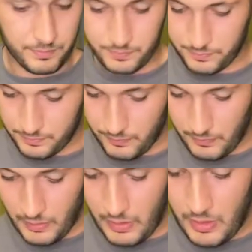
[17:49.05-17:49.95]

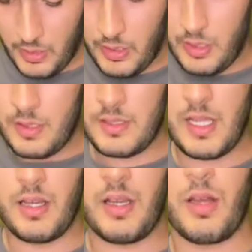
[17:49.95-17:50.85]

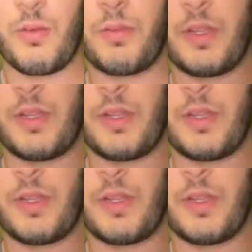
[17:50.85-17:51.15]
10.5